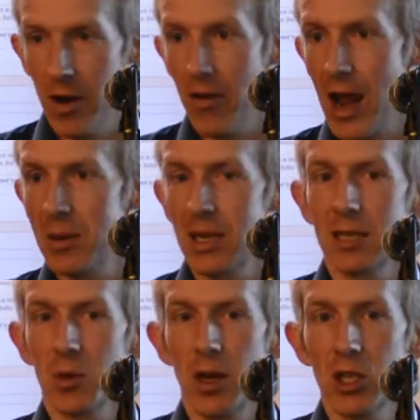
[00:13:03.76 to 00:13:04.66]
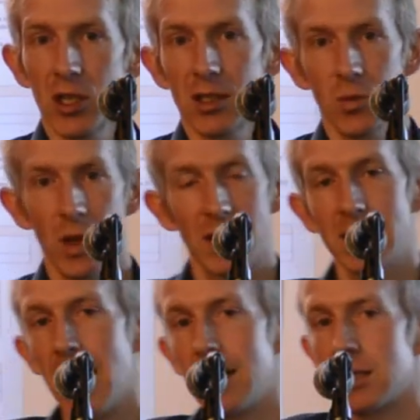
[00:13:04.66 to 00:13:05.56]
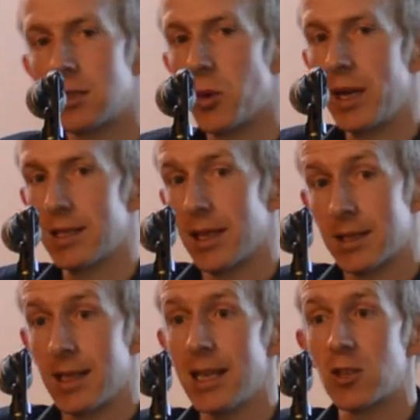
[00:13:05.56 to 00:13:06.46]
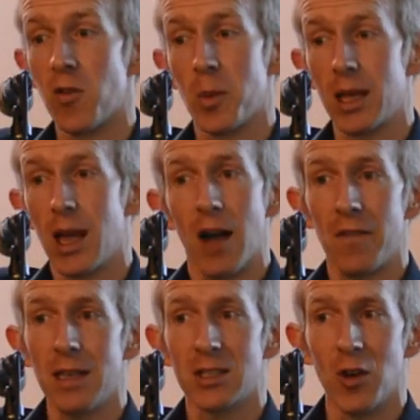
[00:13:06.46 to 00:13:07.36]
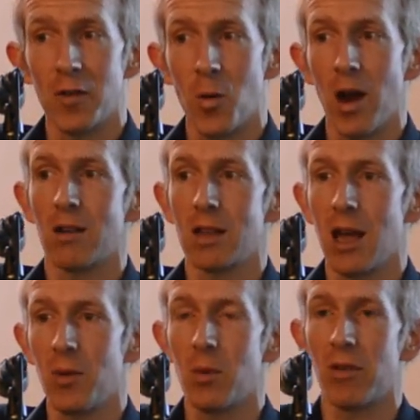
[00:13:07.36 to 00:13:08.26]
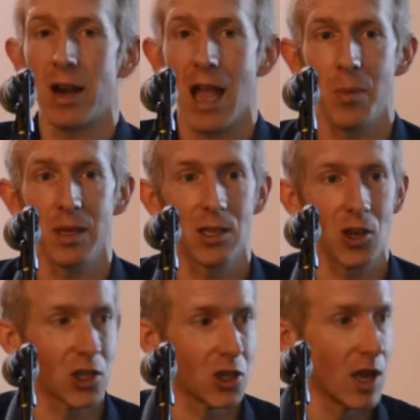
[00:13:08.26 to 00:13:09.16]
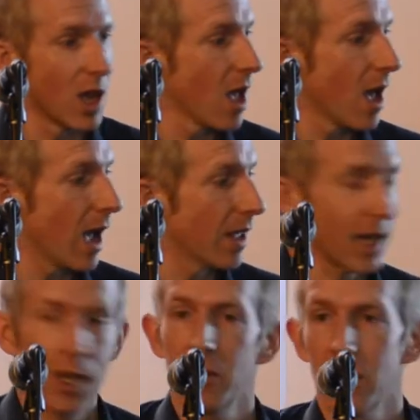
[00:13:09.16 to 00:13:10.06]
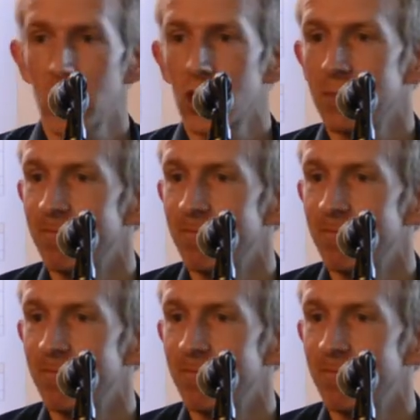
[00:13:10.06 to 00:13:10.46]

very, very happy to take some questions. We have a stand at 26C, it's over by the coffee, so if you're wandering that way, we're very happy to talk to you. Thank you very much.